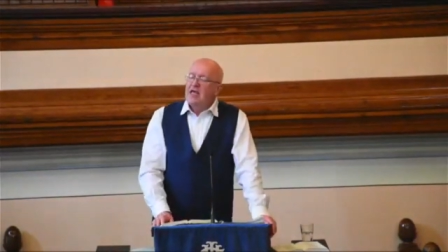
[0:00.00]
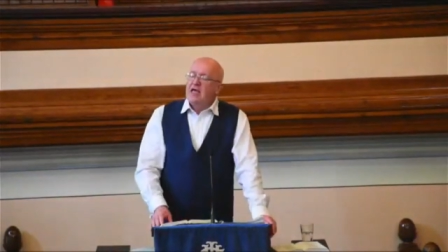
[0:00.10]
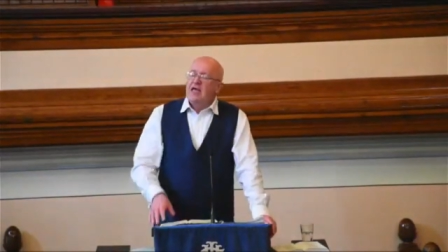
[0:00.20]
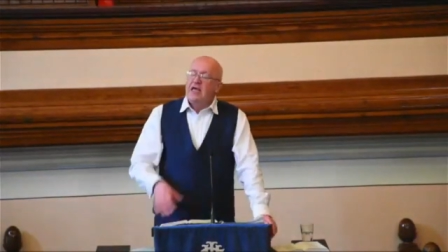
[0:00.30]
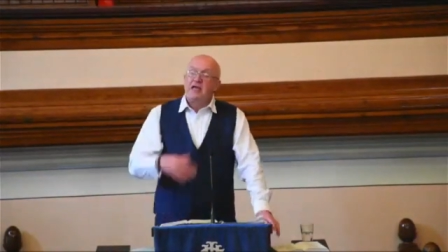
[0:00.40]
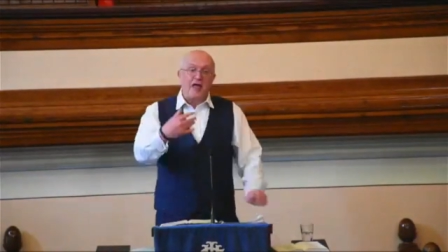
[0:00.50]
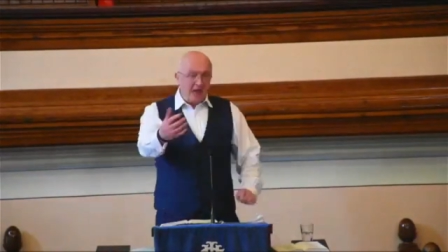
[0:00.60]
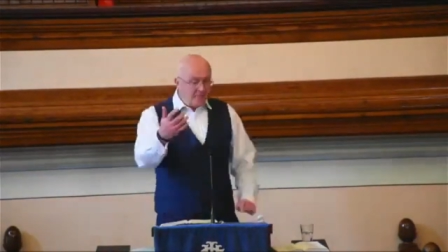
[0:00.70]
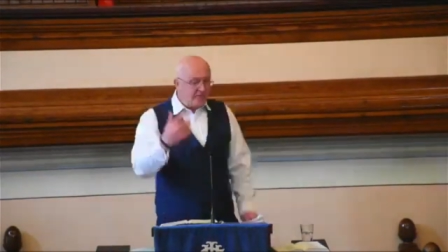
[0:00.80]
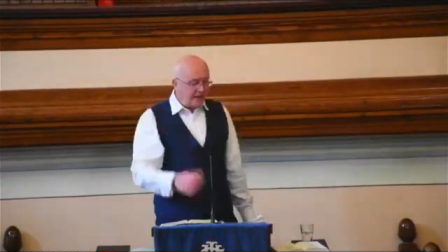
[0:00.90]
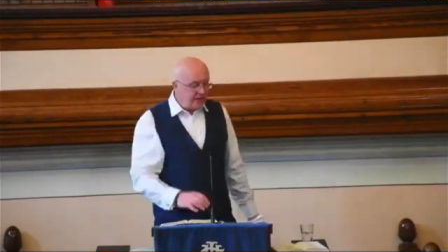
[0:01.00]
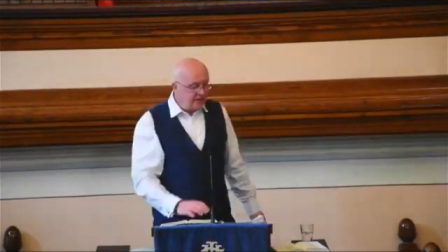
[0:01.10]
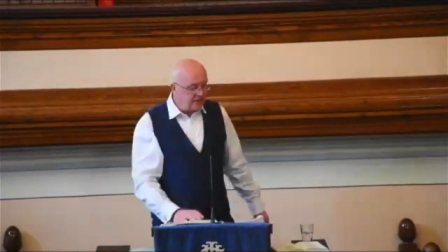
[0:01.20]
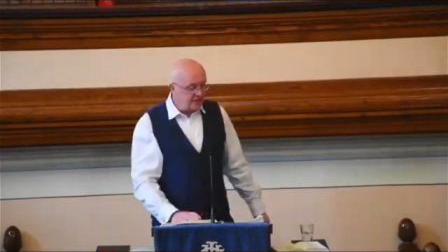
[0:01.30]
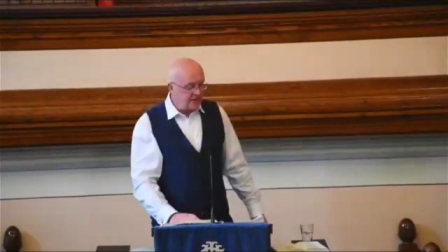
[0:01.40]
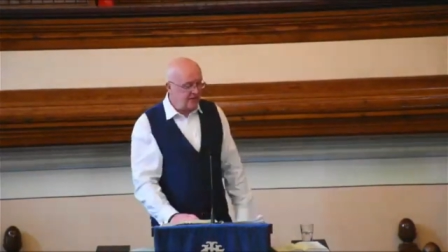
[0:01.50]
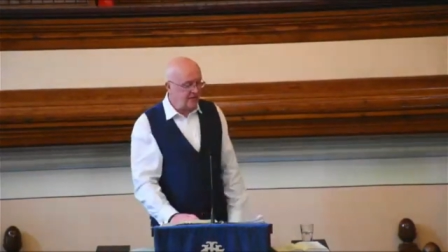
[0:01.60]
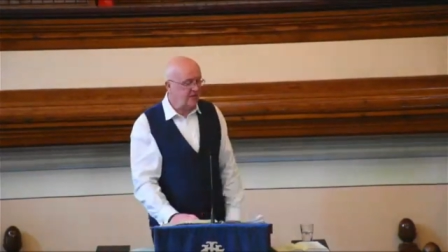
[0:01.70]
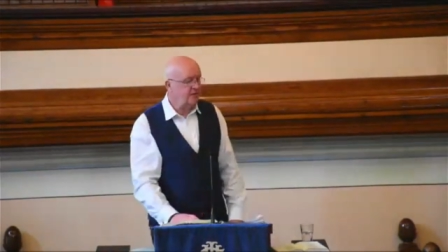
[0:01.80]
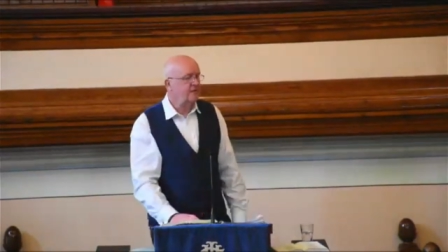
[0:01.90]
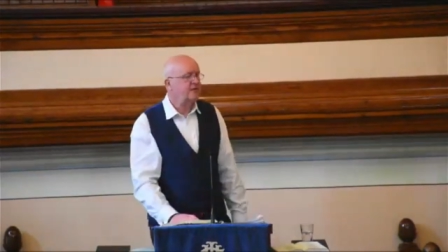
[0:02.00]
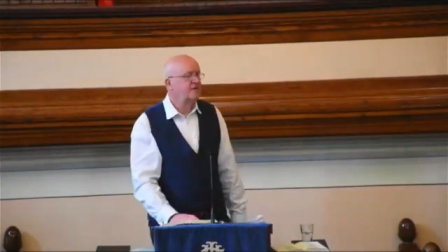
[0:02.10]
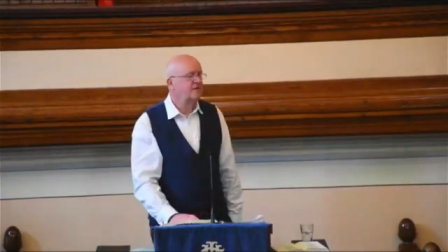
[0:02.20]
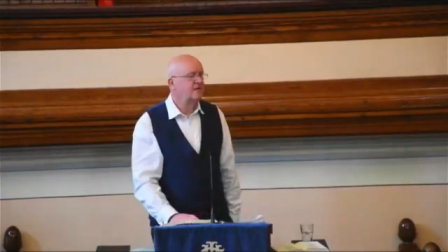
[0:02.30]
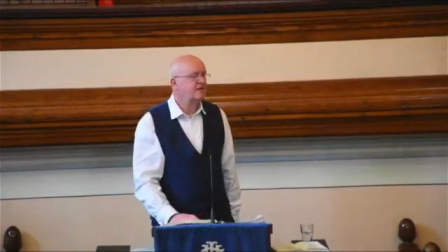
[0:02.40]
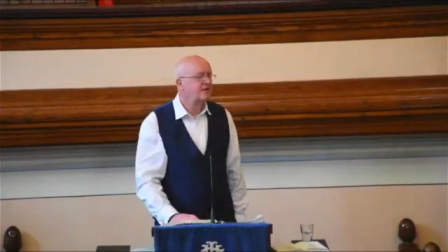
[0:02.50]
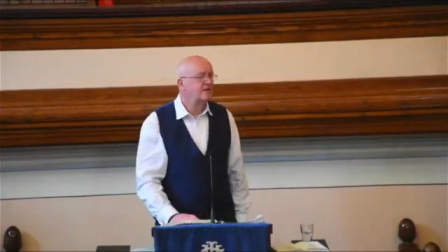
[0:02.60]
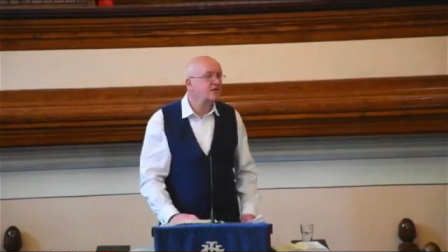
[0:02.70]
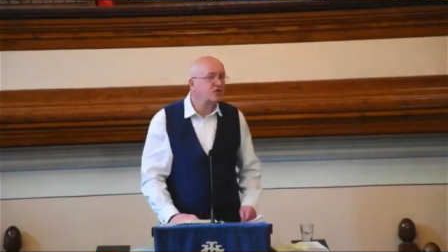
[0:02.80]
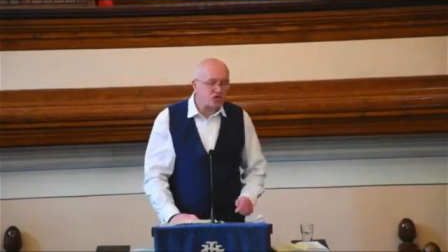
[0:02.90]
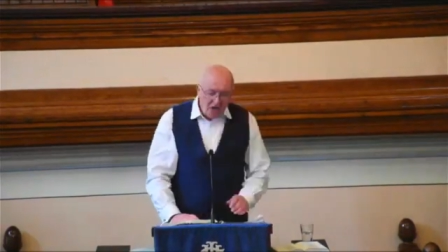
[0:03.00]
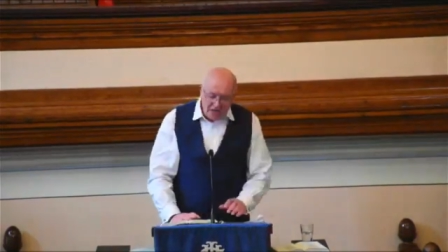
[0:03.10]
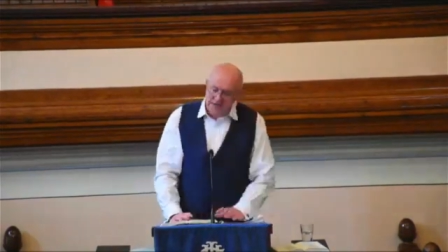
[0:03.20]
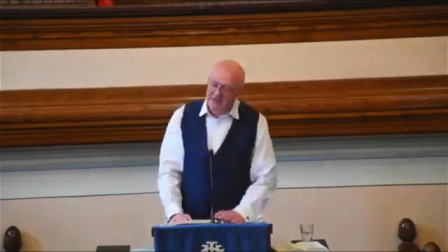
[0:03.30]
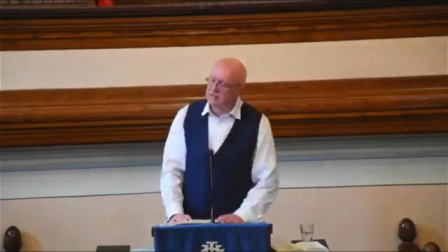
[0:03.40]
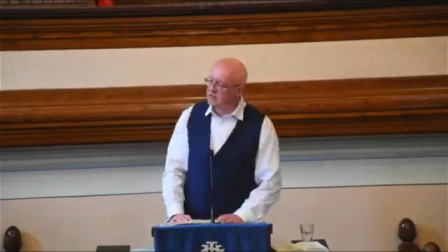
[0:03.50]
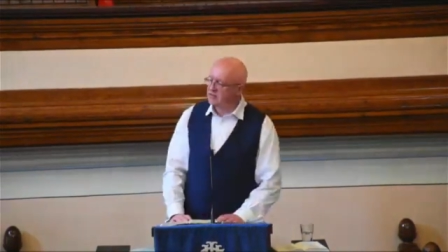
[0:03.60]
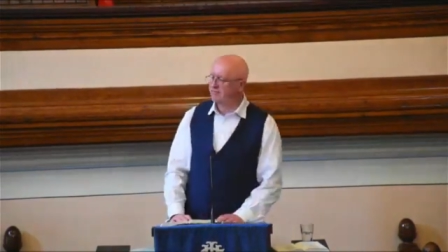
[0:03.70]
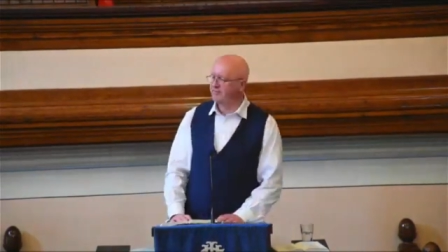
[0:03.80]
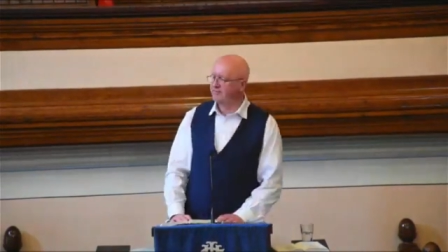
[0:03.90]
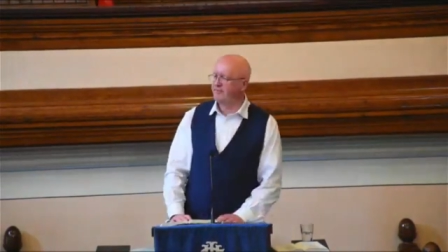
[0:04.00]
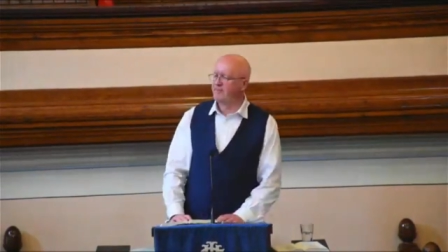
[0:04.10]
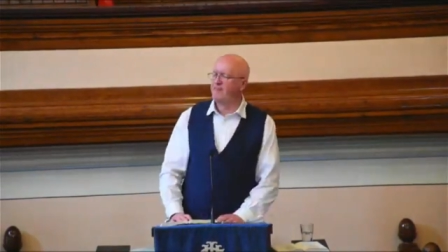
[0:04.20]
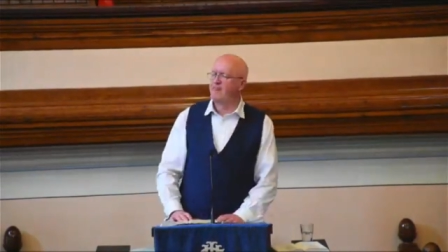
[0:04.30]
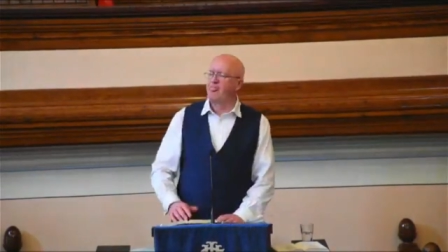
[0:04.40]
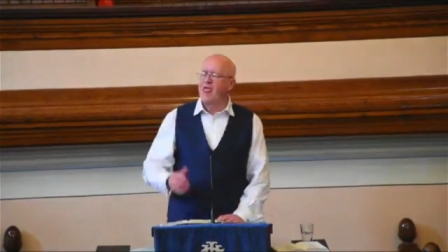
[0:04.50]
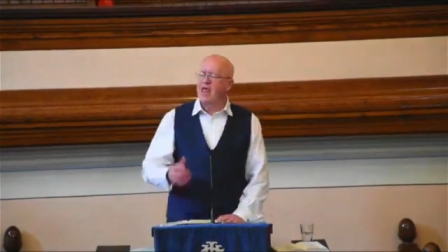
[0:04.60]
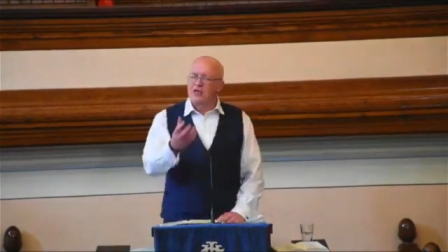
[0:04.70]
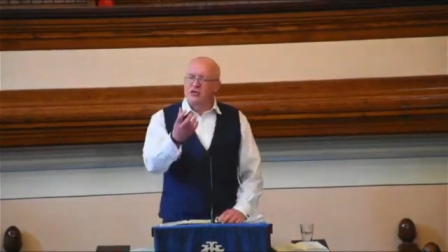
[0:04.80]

It then means to trust. So